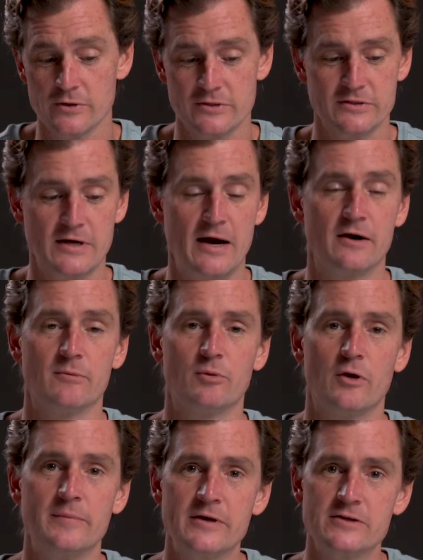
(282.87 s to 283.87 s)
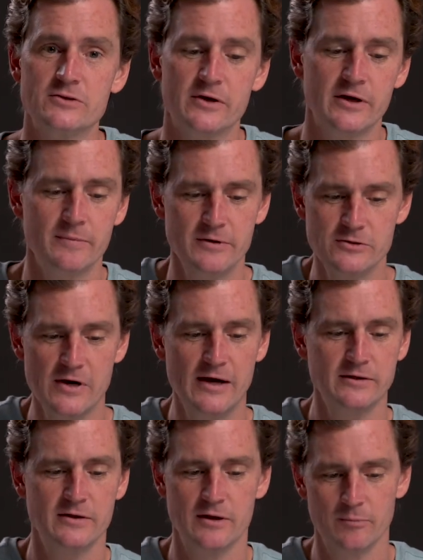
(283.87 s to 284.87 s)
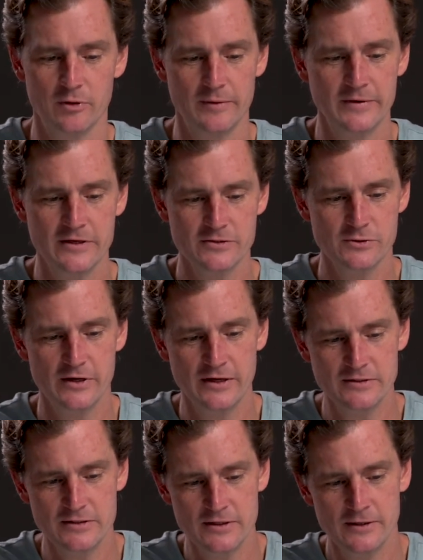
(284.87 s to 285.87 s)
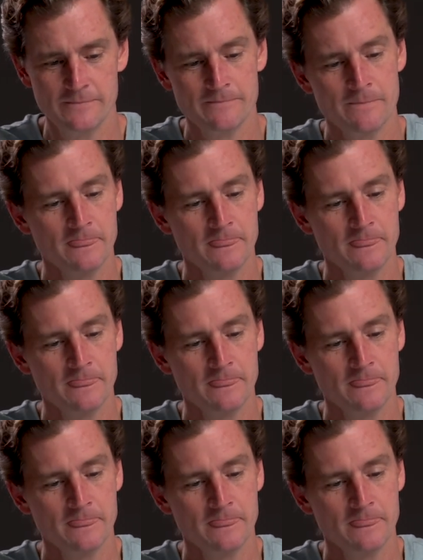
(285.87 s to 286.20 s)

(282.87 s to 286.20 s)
entire employment history can be tracked in the employment history entity,